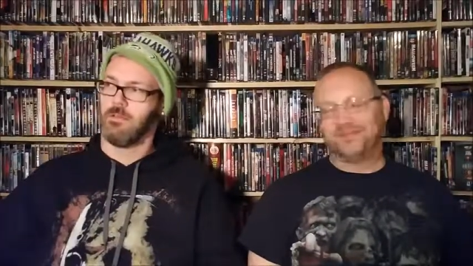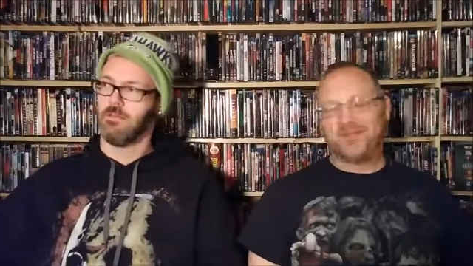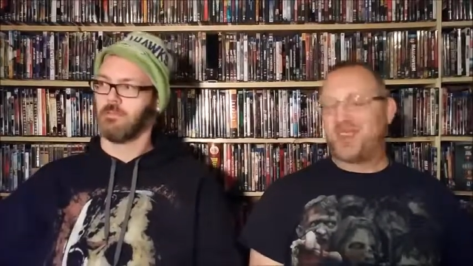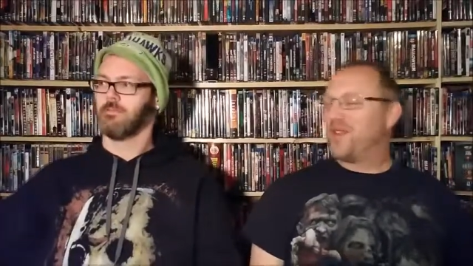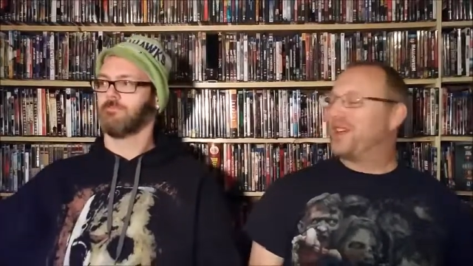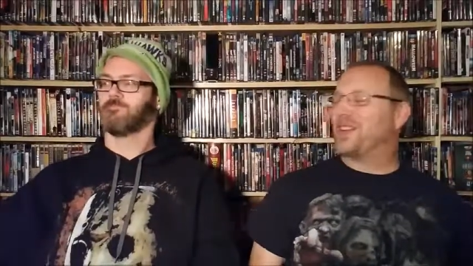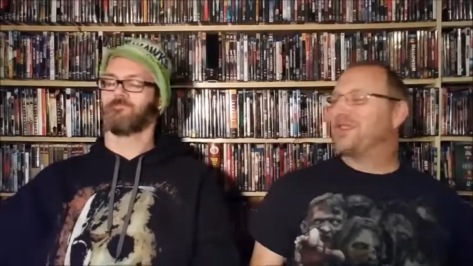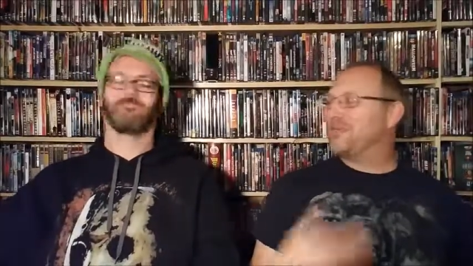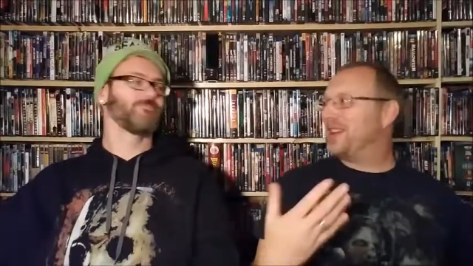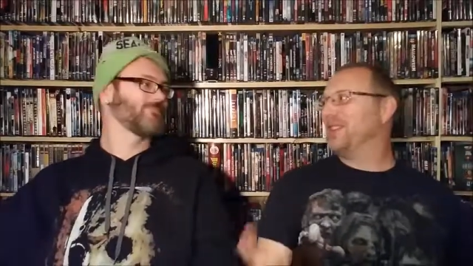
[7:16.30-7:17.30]
Speaker 1: you want to
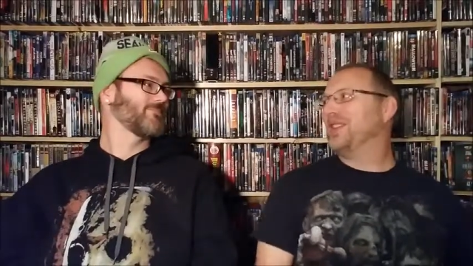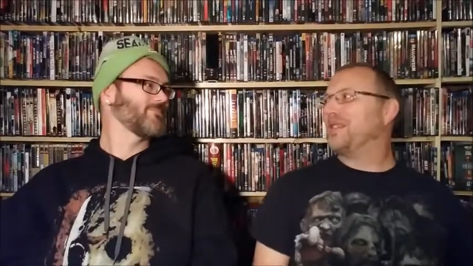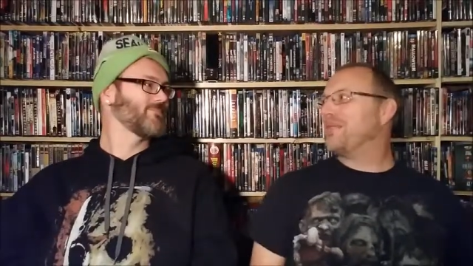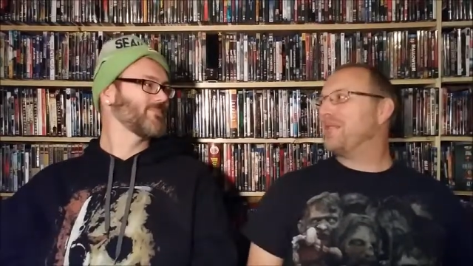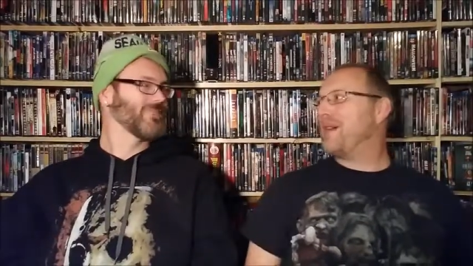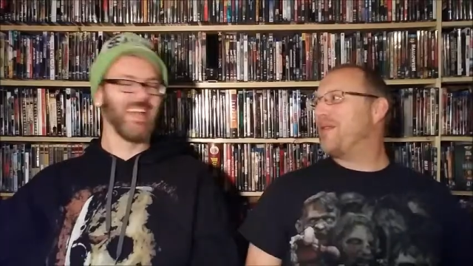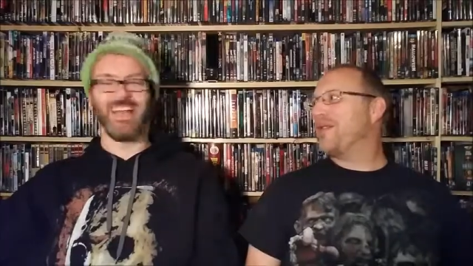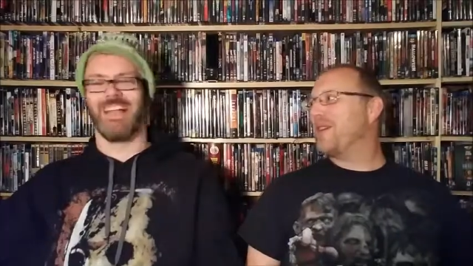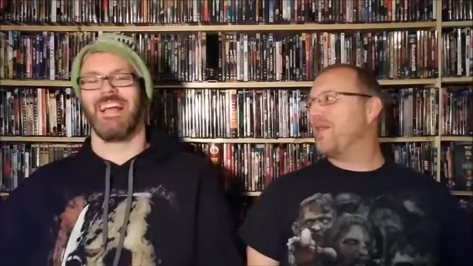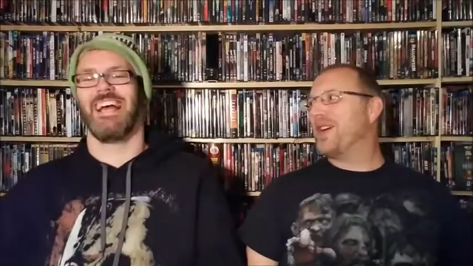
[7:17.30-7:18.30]
explain a little bit about what
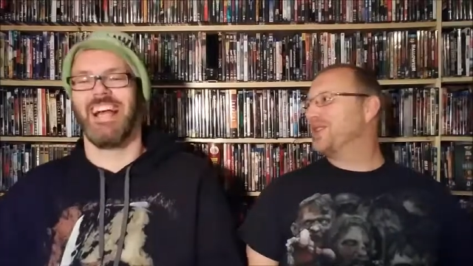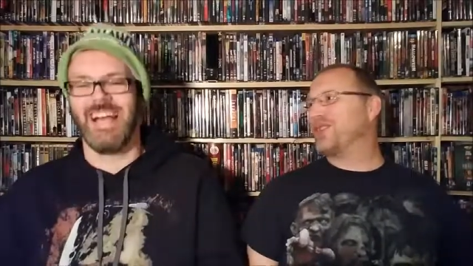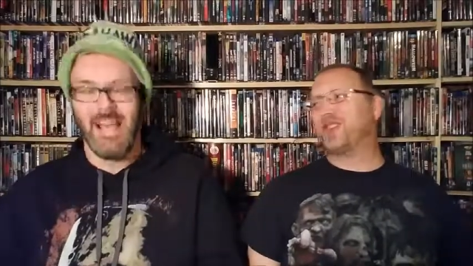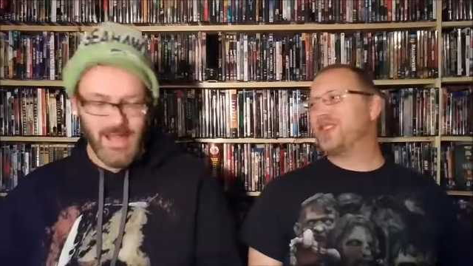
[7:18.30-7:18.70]
it was or just